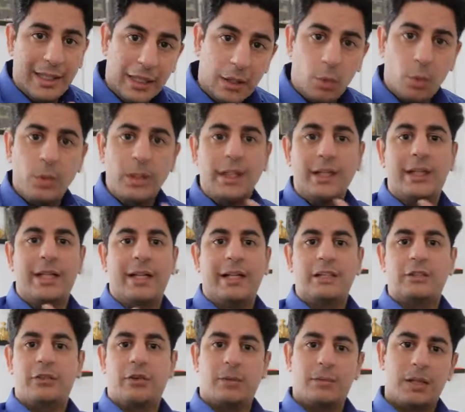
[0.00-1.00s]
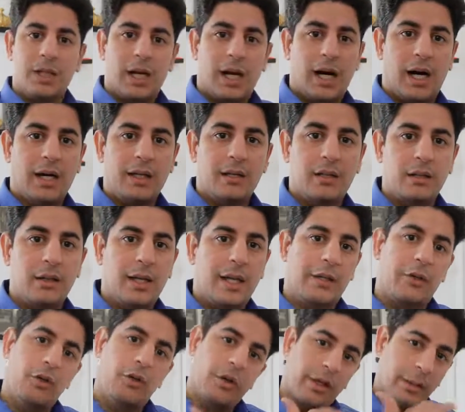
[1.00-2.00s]
equally thinks from the heart,
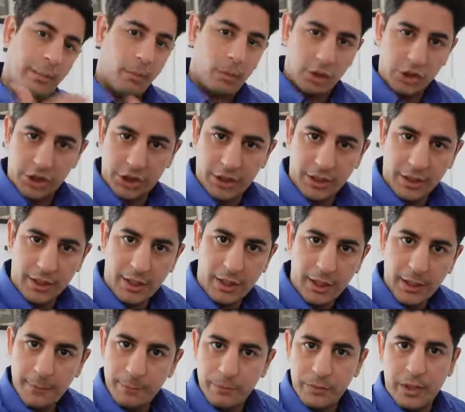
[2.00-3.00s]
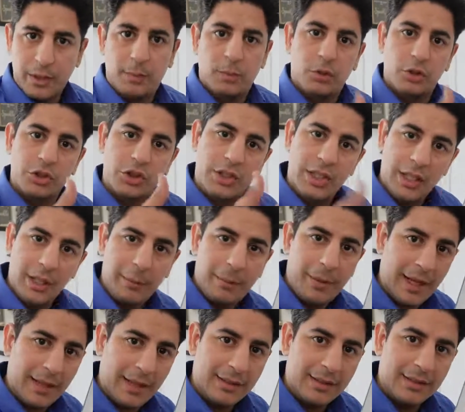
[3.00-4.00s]
like you're emotionally
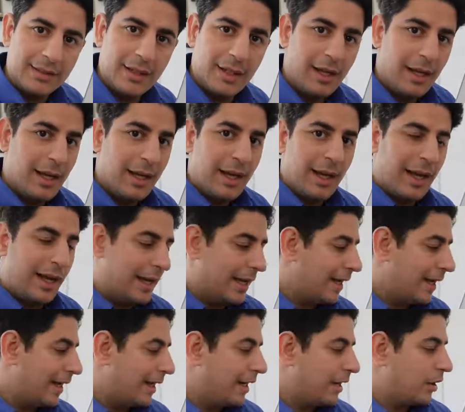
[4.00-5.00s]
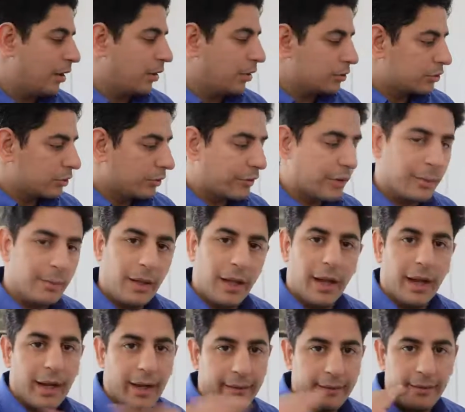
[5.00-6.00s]
balanced, and also from the
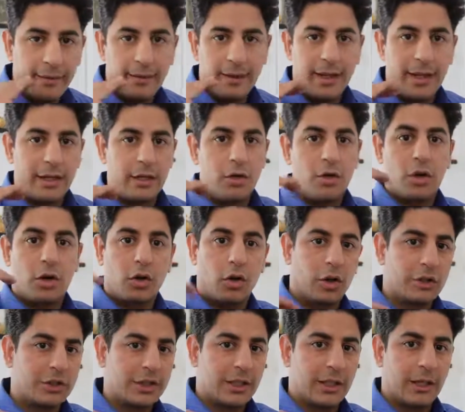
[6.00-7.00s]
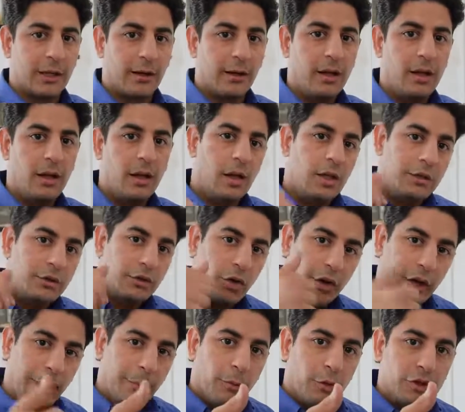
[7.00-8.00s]
head, like you're logical.
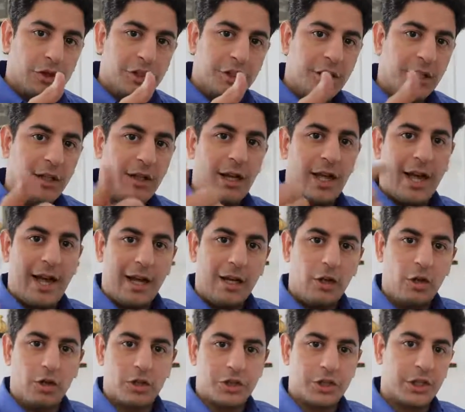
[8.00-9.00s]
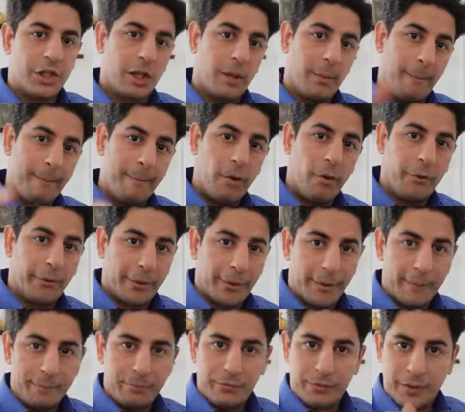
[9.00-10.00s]
So emotional and logical
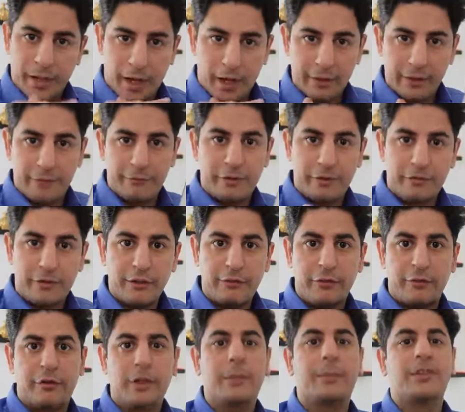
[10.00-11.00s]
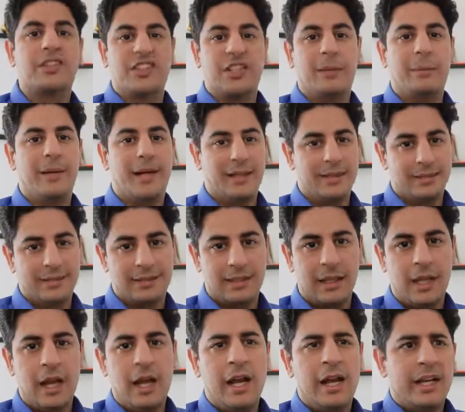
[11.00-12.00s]
both 50-50% balance.
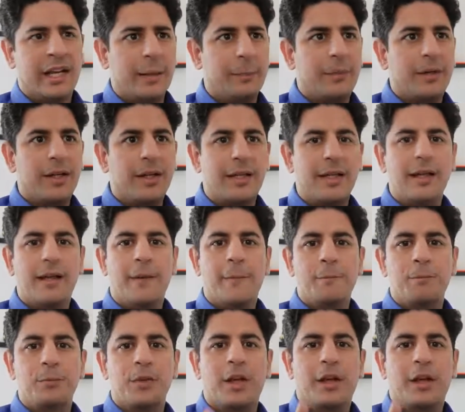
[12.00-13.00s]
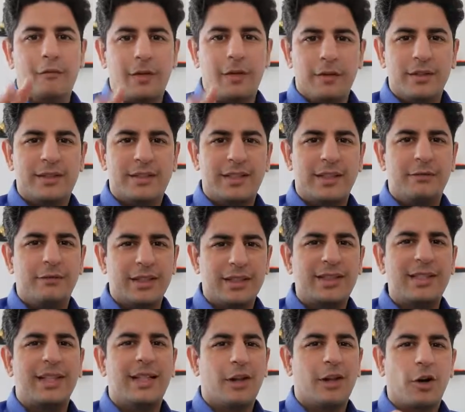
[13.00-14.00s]
Typically we
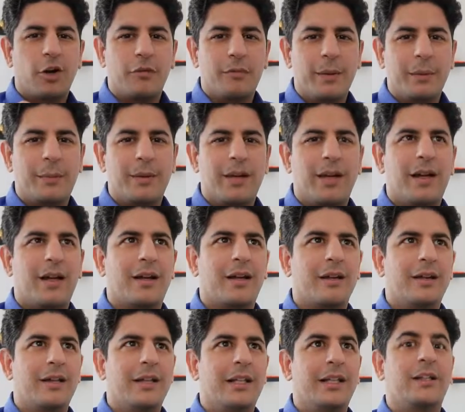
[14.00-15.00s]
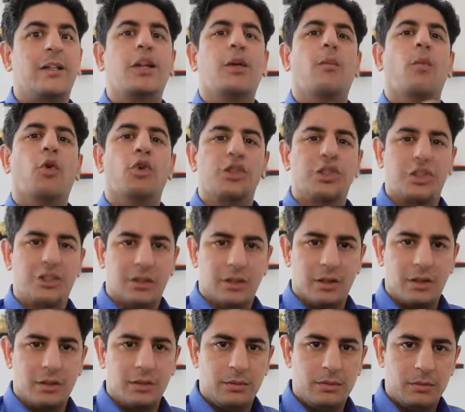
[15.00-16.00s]
see a lot of people are either
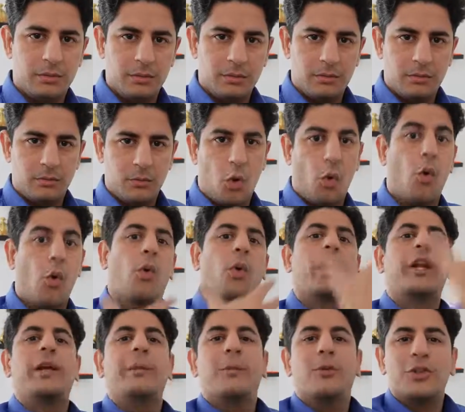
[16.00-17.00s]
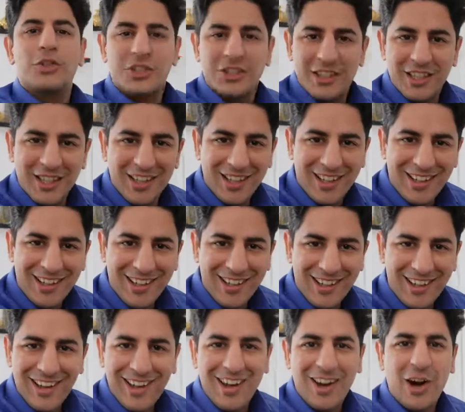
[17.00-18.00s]
emotional, over emotional,
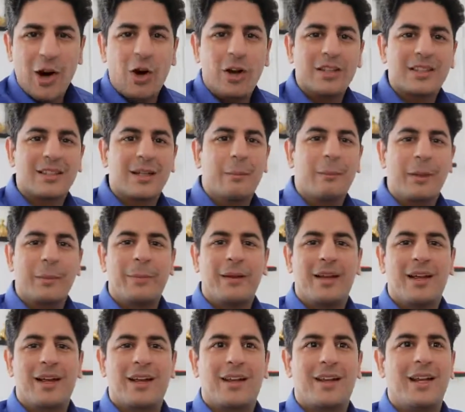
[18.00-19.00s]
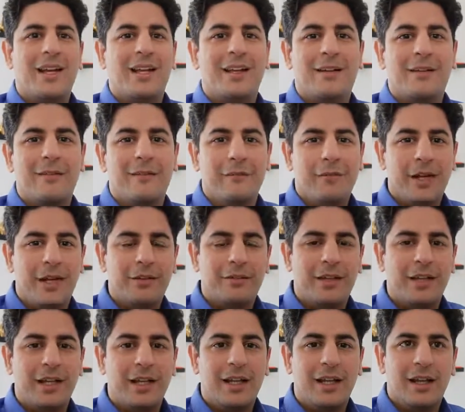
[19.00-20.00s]
or some people are like very
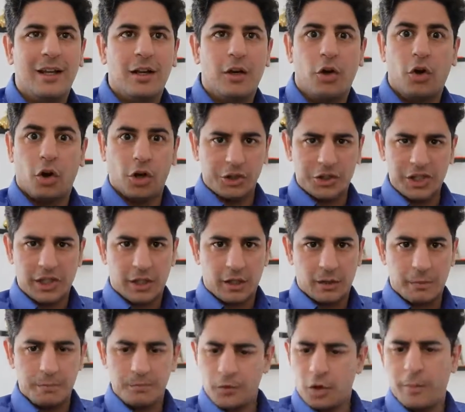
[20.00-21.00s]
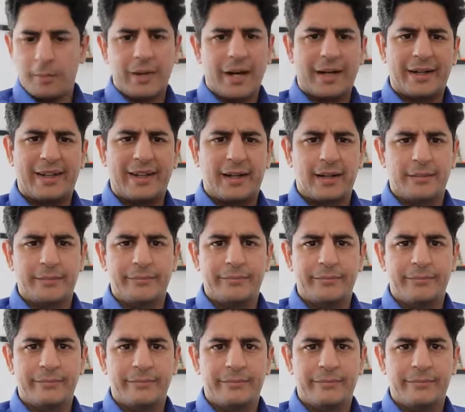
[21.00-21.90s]
very logical or practical.